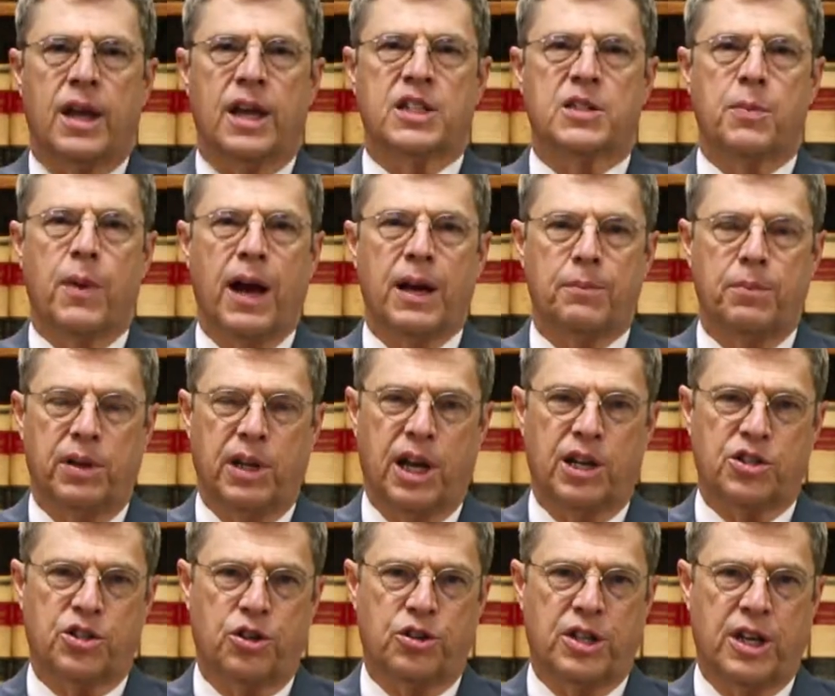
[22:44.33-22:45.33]
It's my
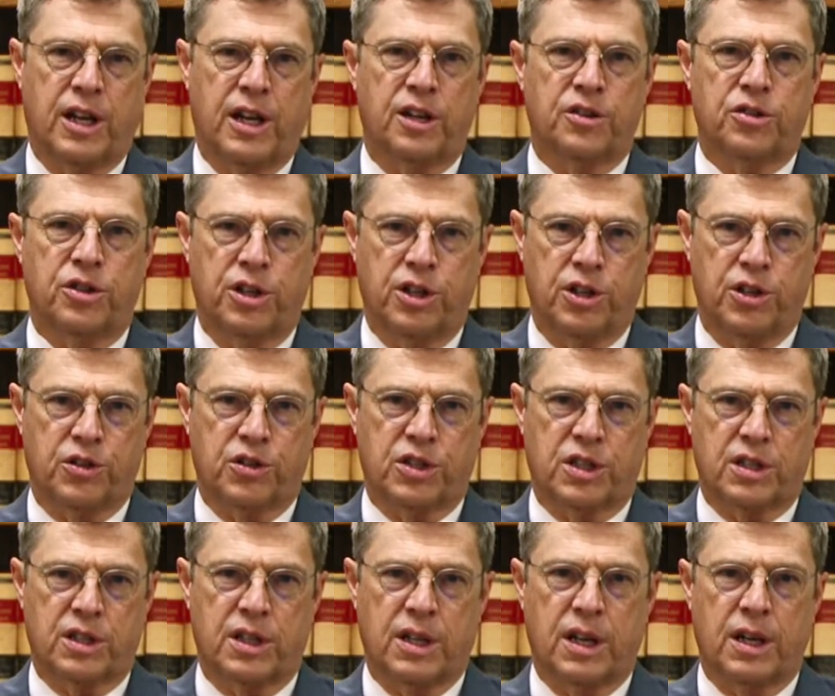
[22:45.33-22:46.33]
pleasure to
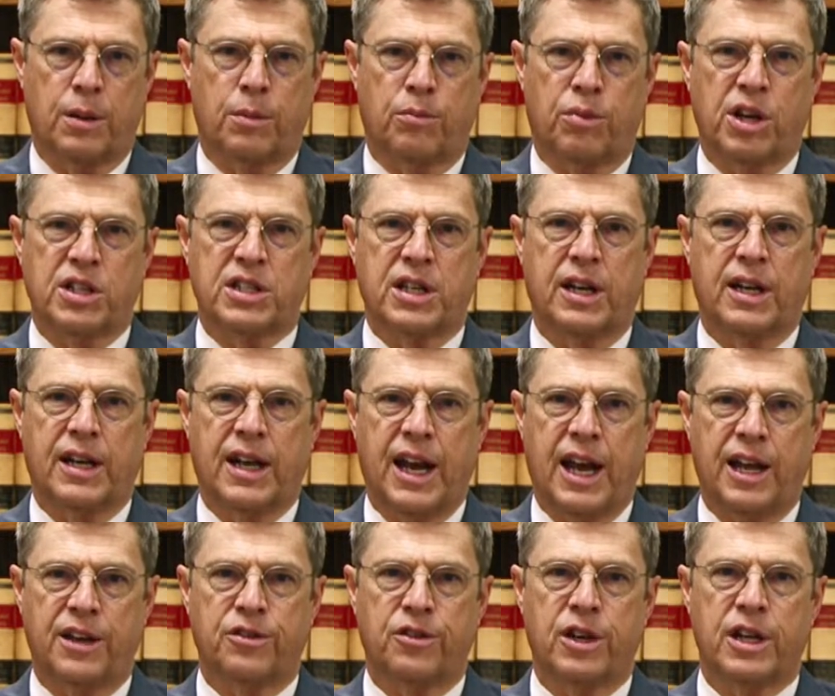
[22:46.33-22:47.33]
introduce President
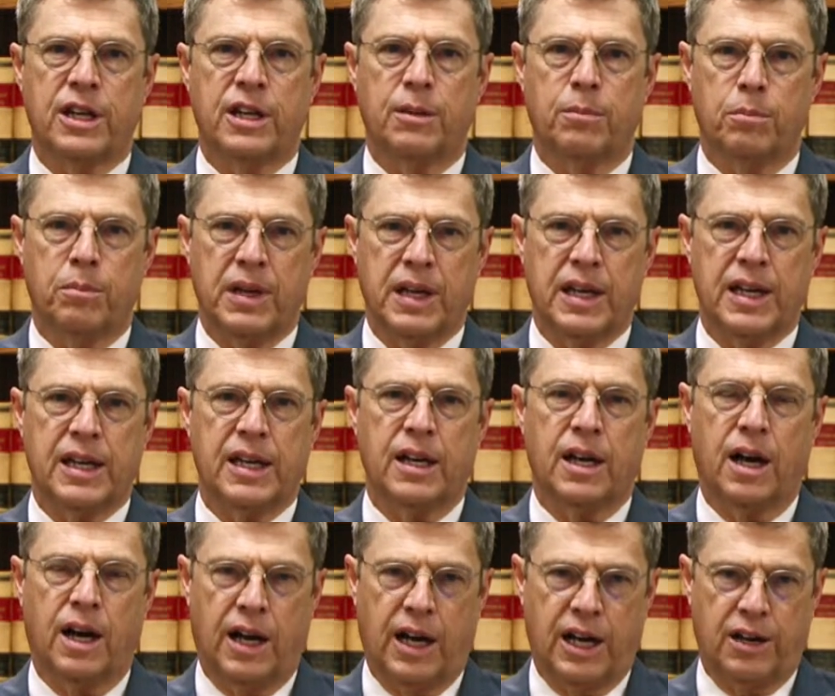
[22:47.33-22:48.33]
Henry
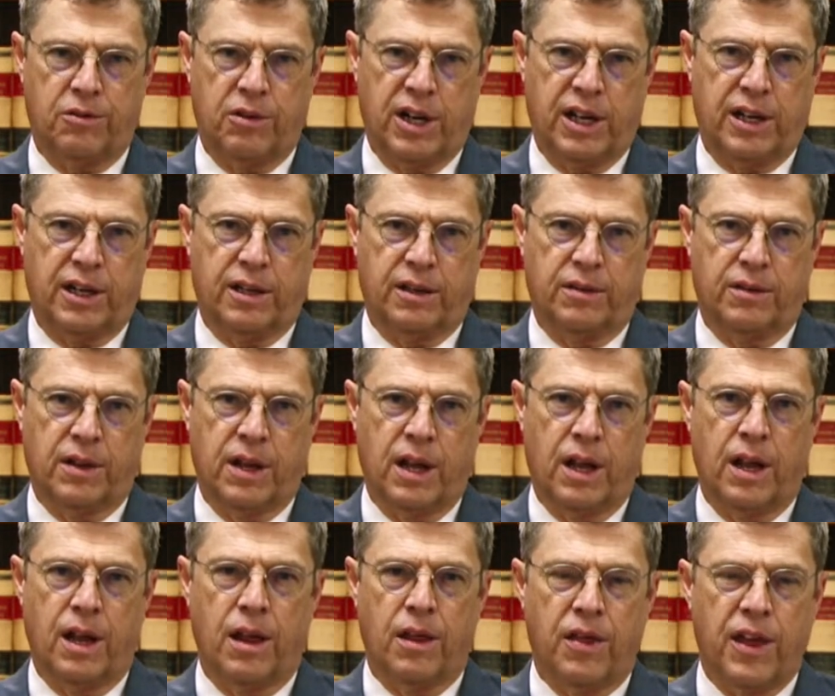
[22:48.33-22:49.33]
B. Eyring.
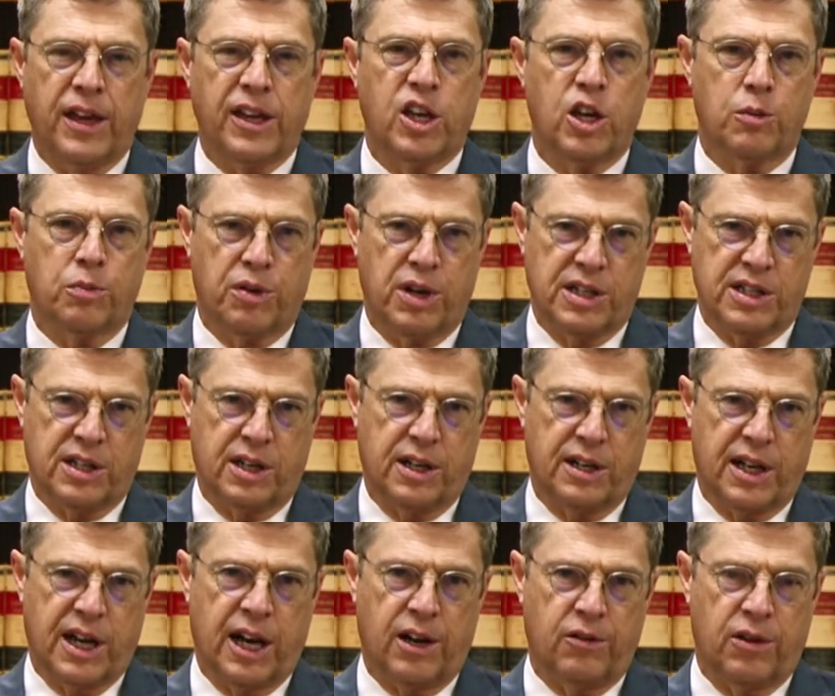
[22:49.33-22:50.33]
Thank you,
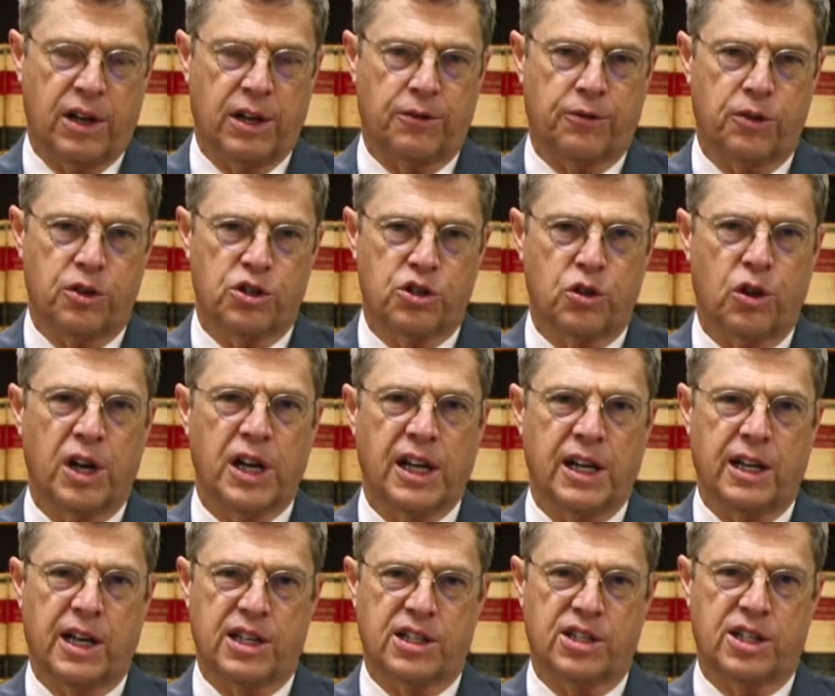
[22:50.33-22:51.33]
President Eyring, for
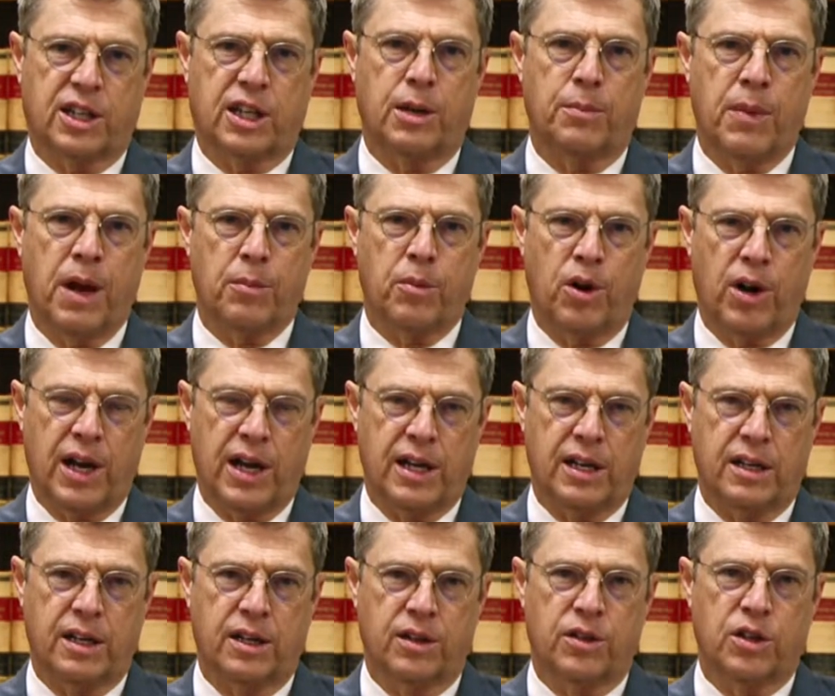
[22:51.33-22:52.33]
joining us to
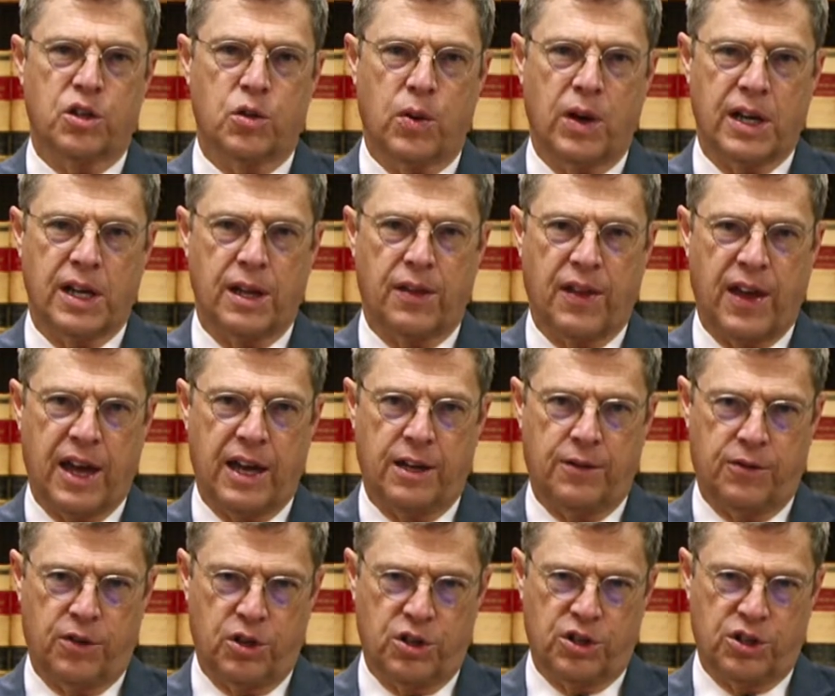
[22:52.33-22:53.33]
commemorate the 20th
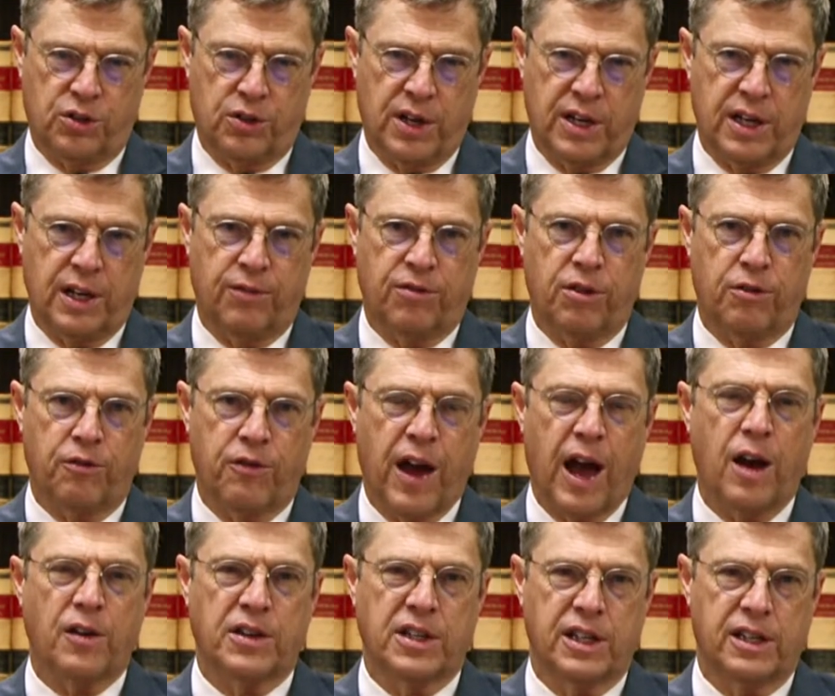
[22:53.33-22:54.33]
anniversary of the
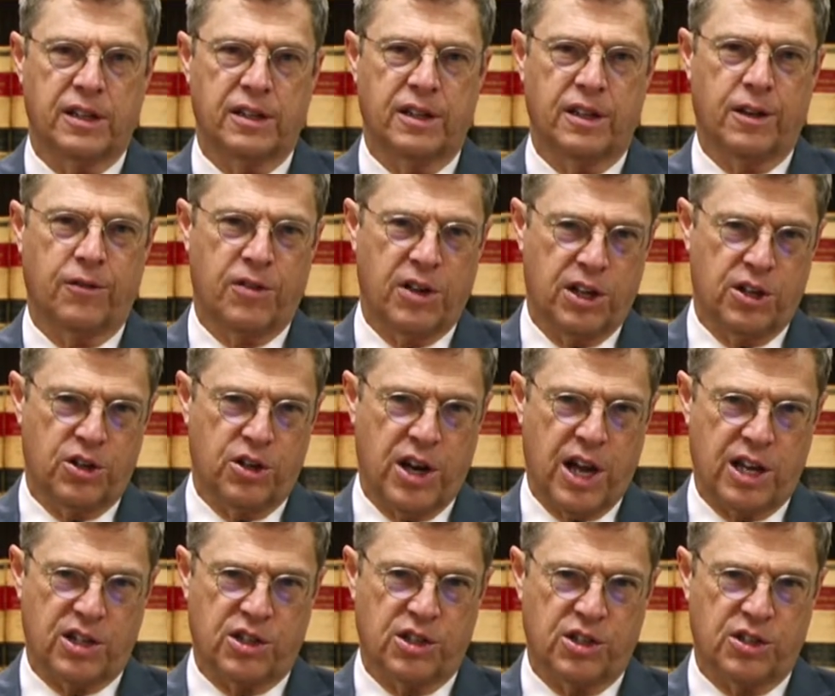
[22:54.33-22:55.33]
founding of the
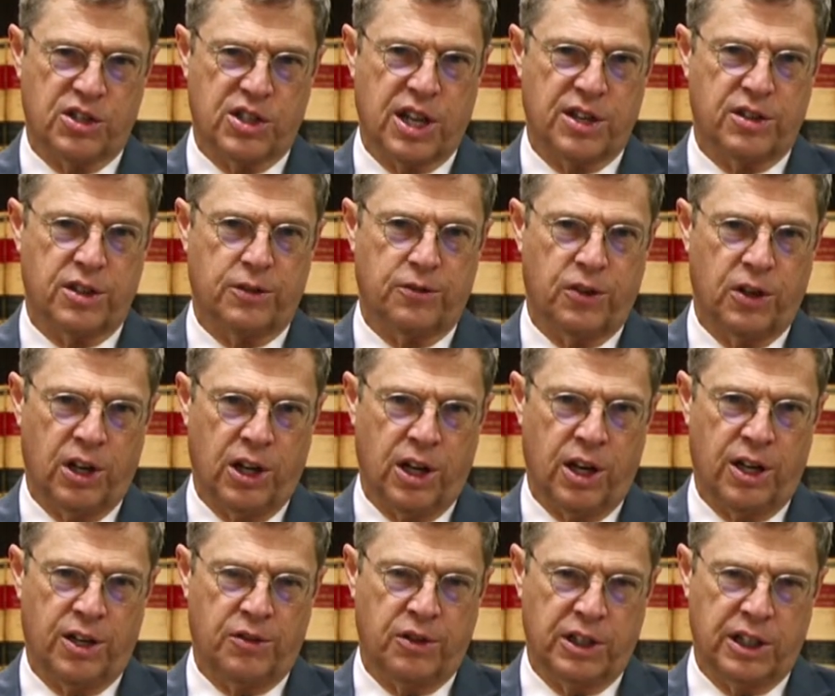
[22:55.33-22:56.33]
International Center for
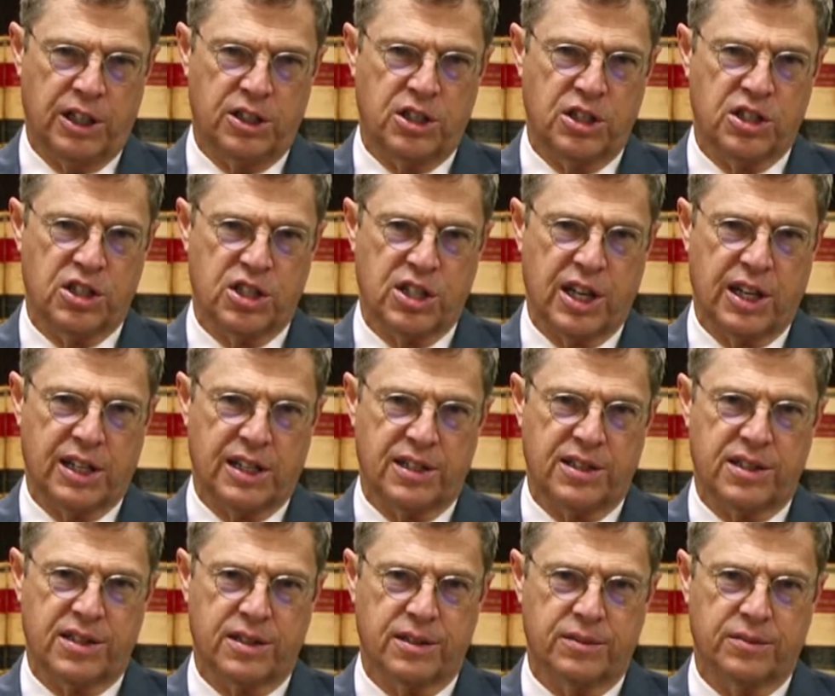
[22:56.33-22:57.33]
Law and Religion
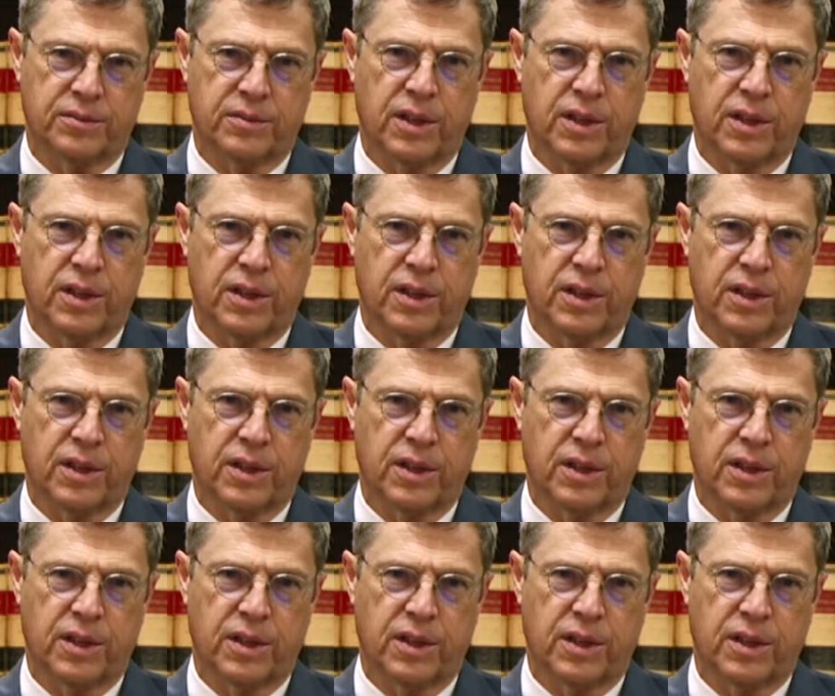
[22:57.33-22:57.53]
Studies.